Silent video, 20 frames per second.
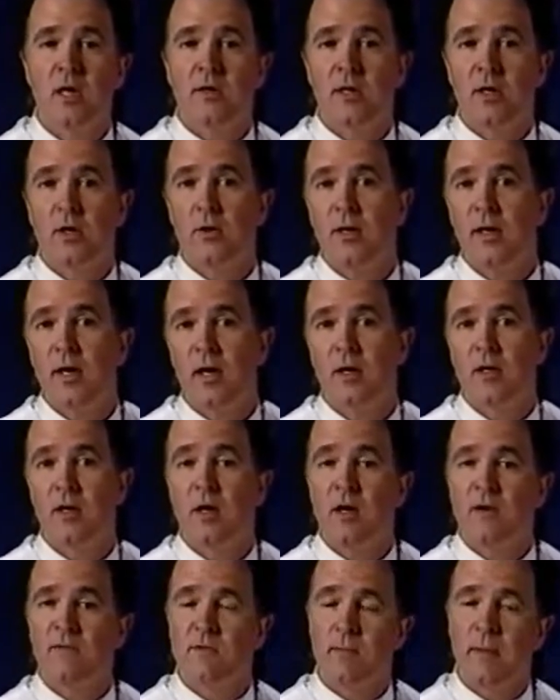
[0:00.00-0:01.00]
that are hit
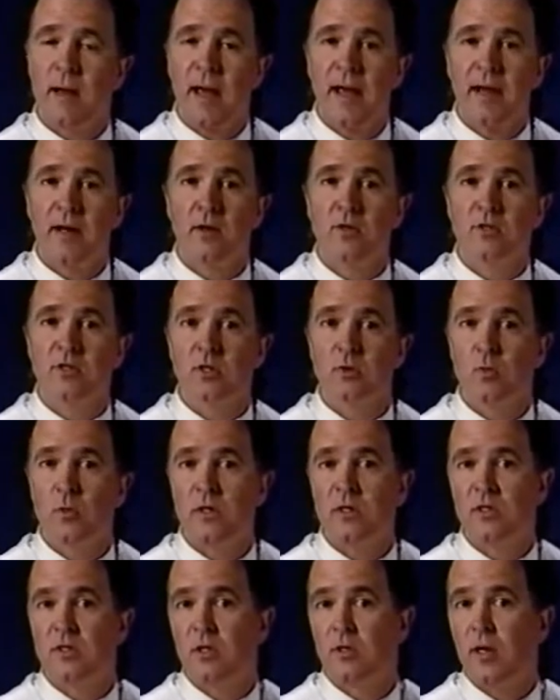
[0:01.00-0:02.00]
from angles in
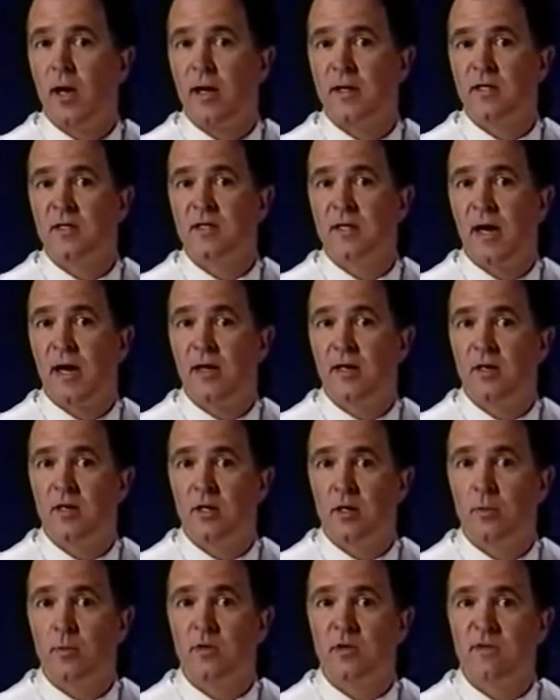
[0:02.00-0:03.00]
which they're not designed to
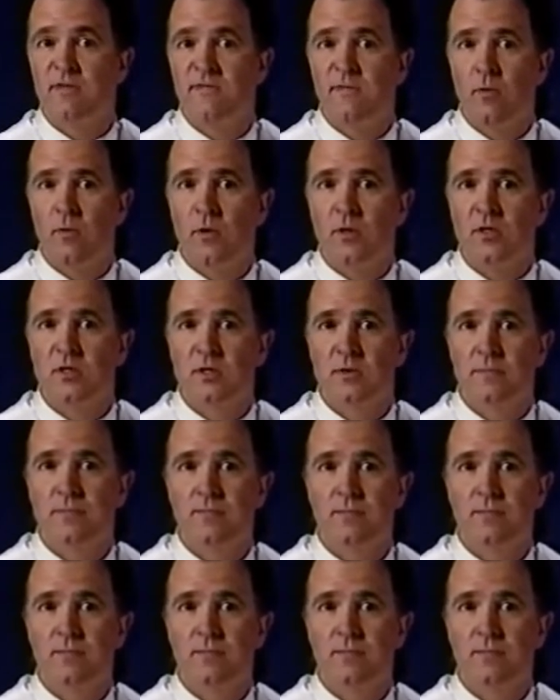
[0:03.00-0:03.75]
deal with the force.